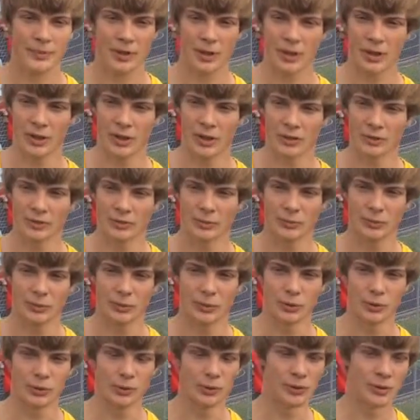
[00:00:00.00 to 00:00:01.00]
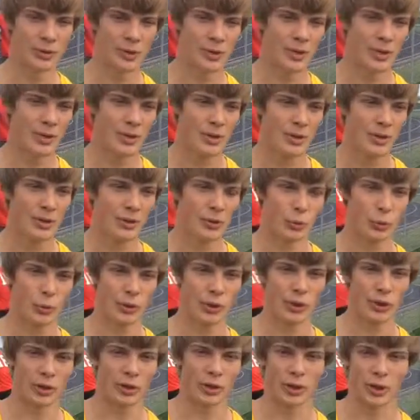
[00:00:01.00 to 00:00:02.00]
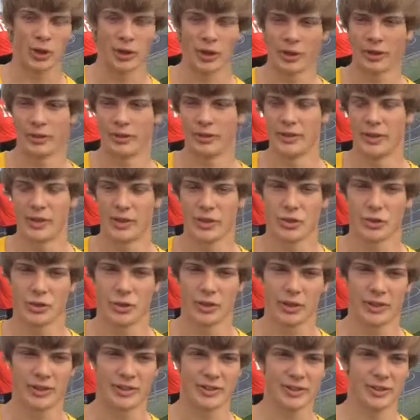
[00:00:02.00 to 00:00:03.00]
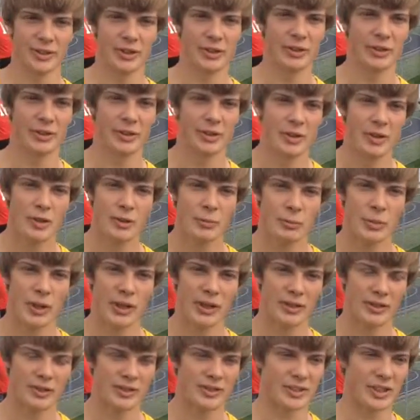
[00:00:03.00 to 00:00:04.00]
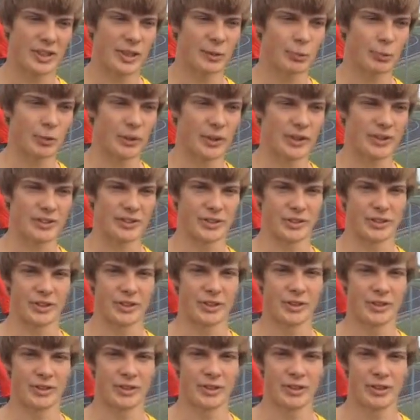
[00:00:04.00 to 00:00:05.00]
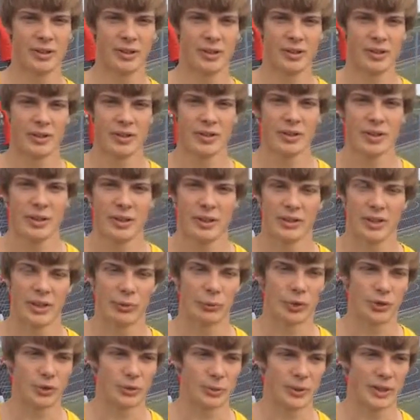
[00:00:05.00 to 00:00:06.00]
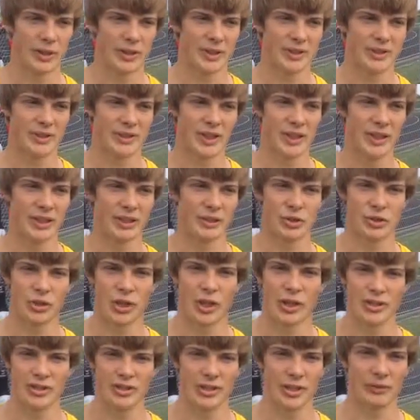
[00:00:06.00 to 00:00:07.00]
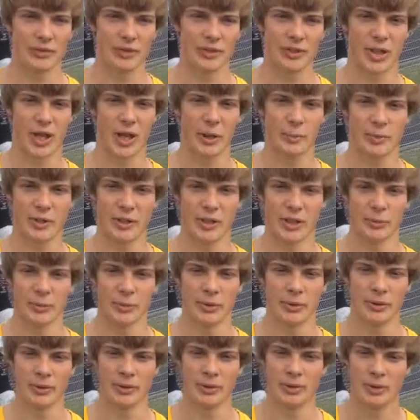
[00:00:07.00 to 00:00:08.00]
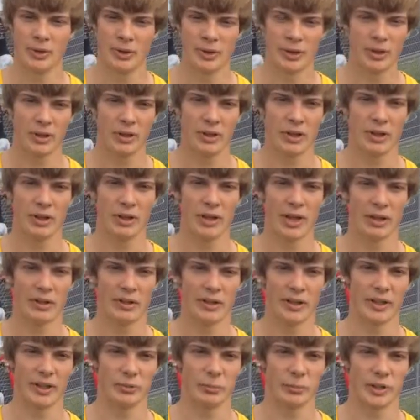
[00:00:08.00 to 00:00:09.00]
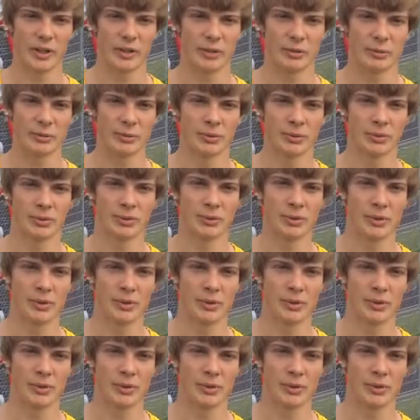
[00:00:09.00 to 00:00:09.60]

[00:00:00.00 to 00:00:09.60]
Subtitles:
We'll win our districts and make it to state pretty easily. And then once we get to state, try to stay with the top team, gut it out at the end, beat them.